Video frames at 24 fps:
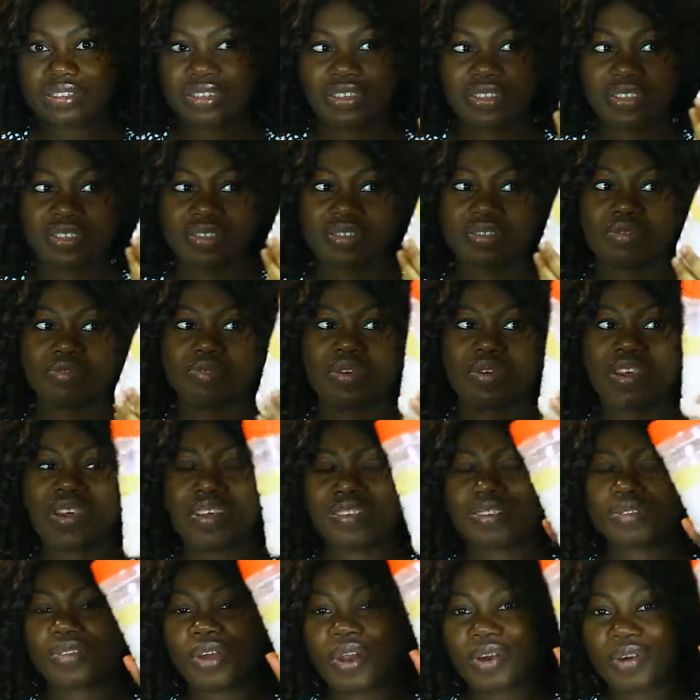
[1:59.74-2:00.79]
This is
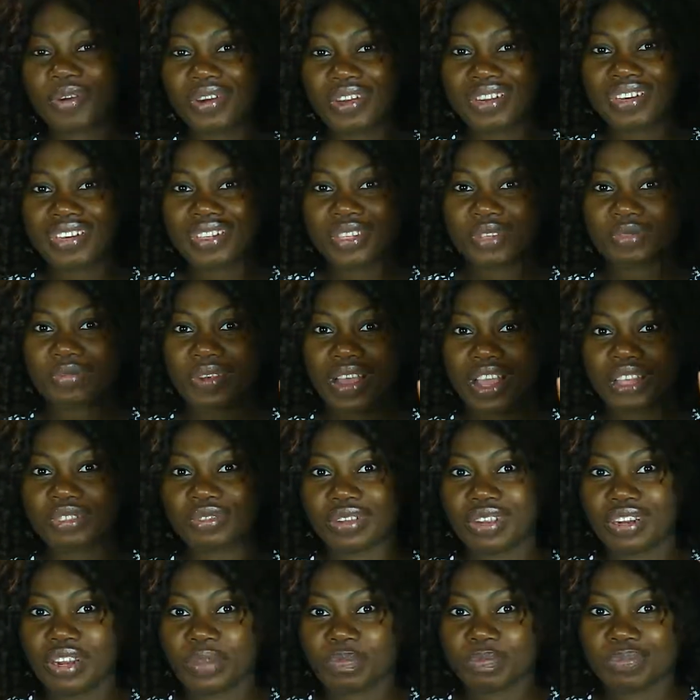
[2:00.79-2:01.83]
where I
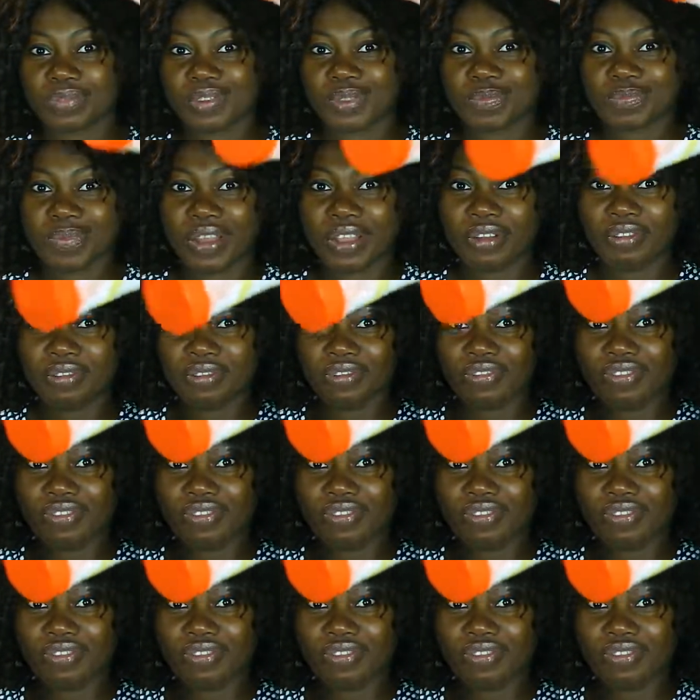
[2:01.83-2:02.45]
usually put my own